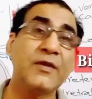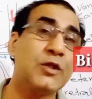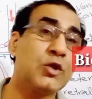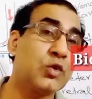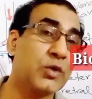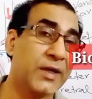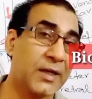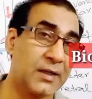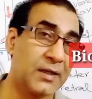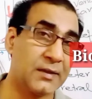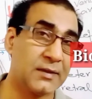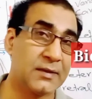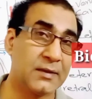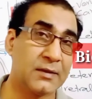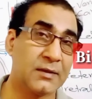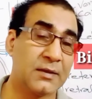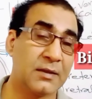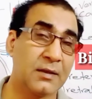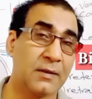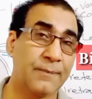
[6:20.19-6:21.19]
uric
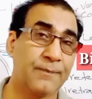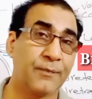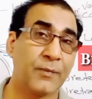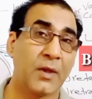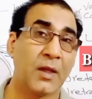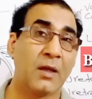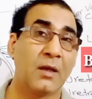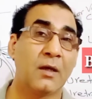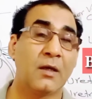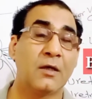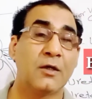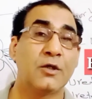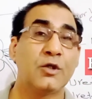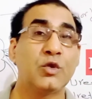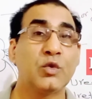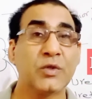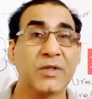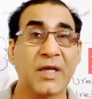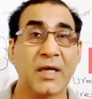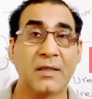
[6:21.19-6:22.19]
acid,
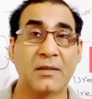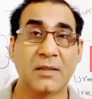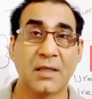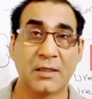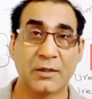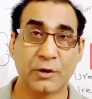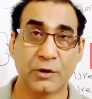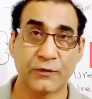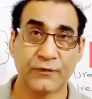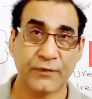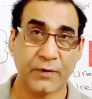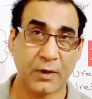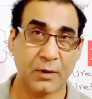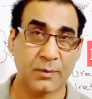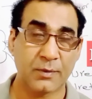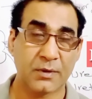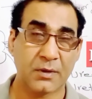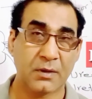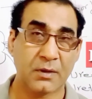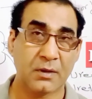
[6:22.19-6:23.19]
urea is also
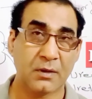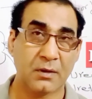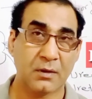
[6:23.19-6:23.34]
formed.